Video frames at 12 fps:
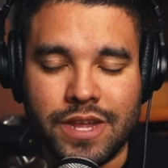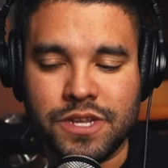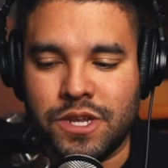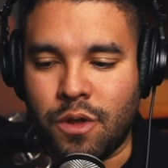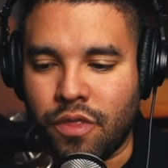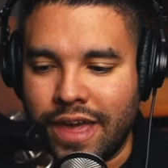And
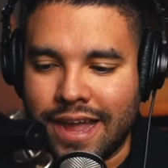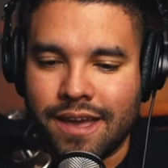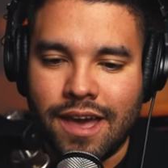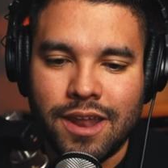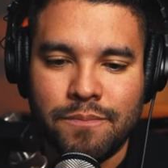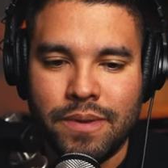so that
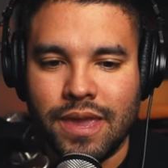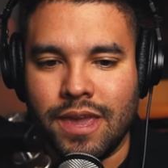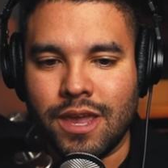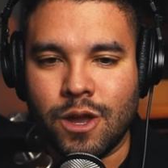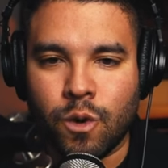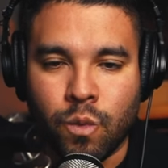kind of
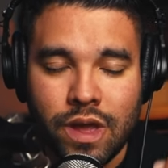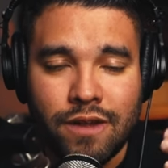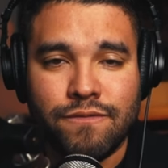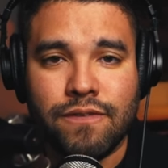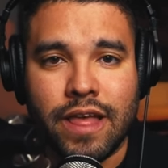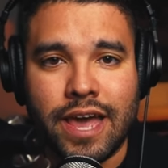being a red
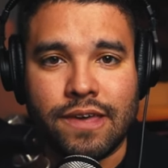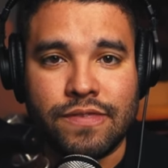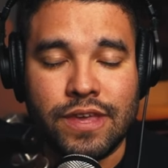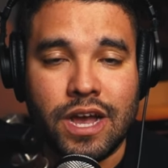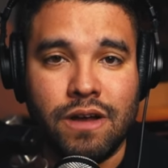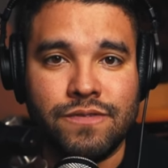flag,
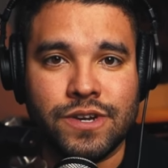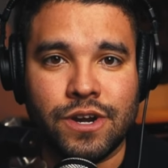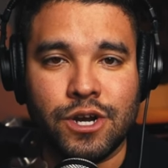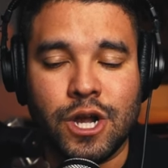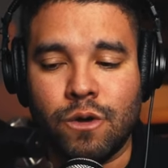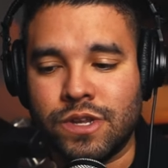the
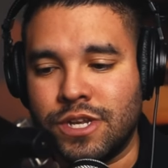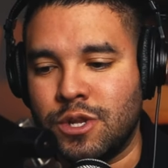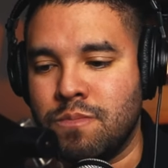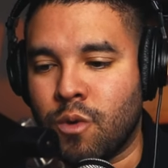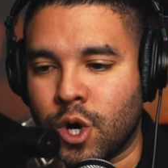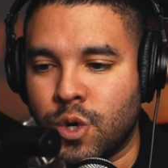officer goes
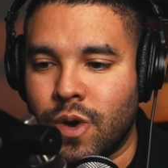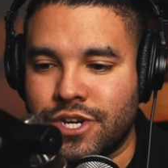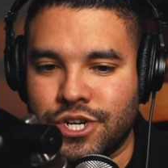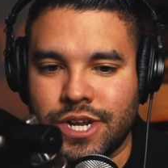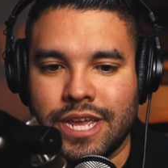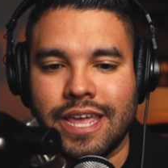into more
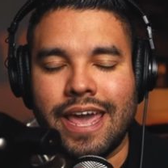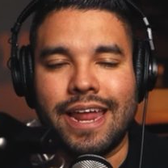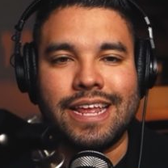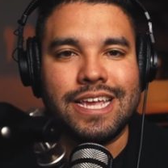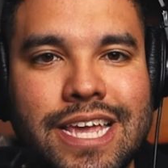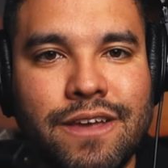questioning
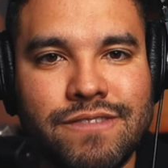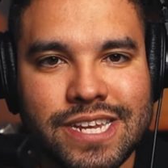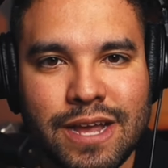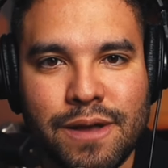and gives